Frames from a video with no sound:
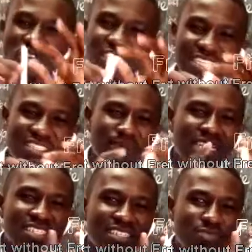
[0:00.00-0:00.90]
Just imagine
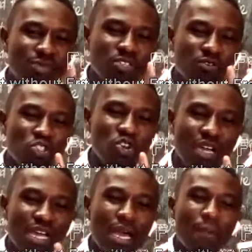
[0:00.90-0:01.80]
this piece of chalk,
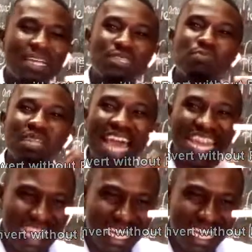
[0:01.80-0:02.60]
but black.